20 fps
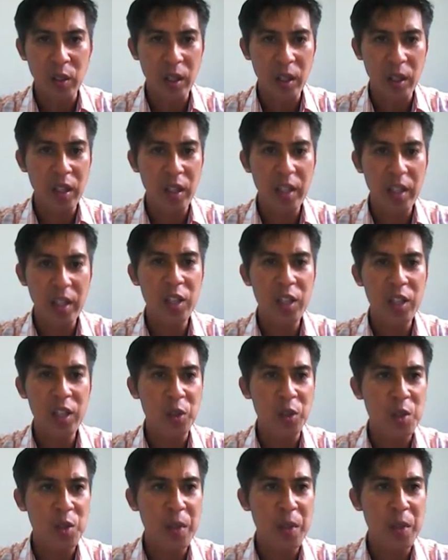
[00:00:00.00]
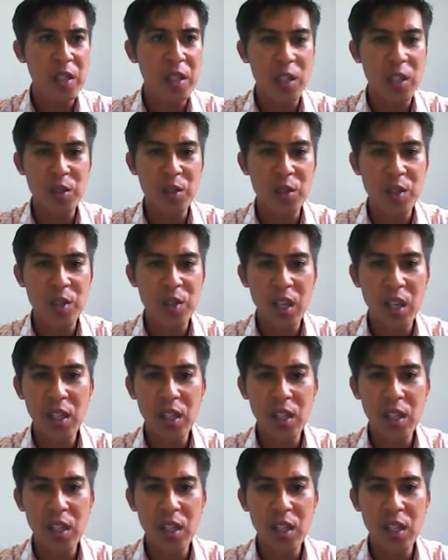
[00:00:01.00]
editor's page, I should
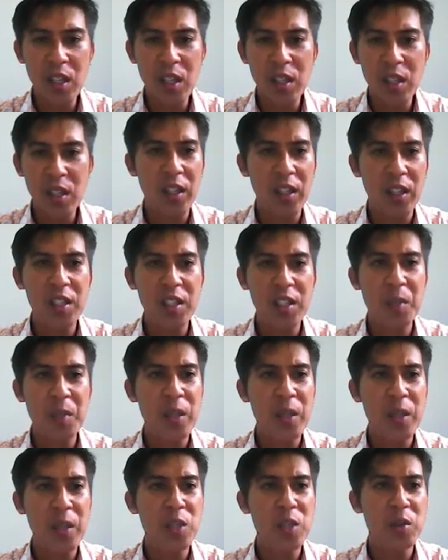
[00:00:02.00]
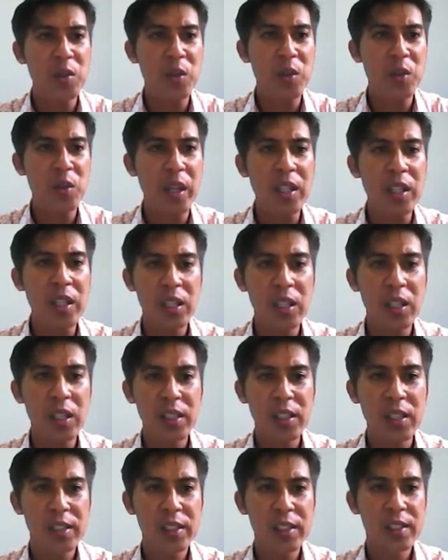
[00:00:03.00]
say. So that is the page you want to link.
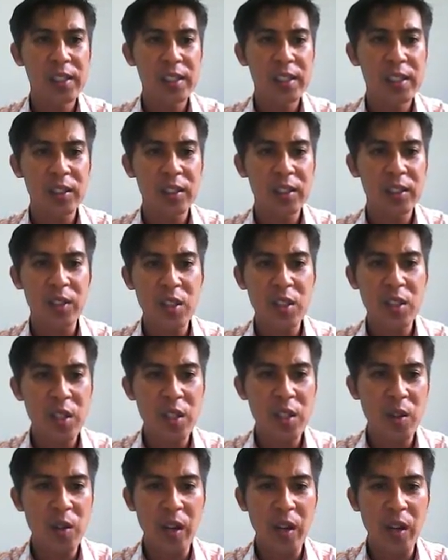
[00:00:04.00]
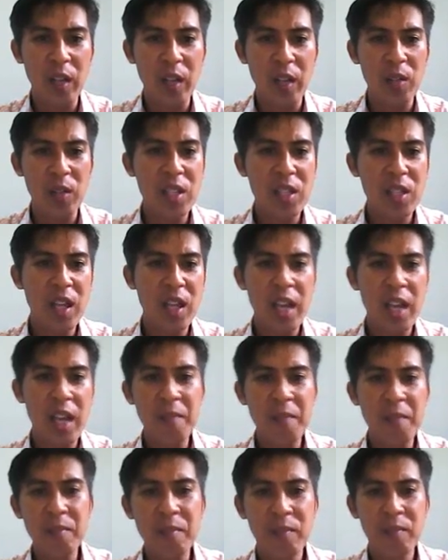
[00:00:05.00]
So that's the URL. What's the
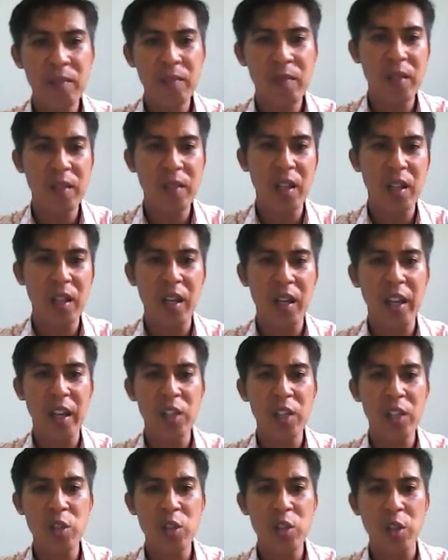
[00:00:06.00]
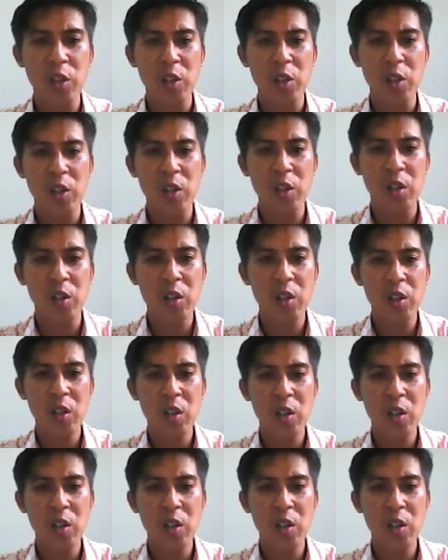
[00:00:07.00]
name? Lecture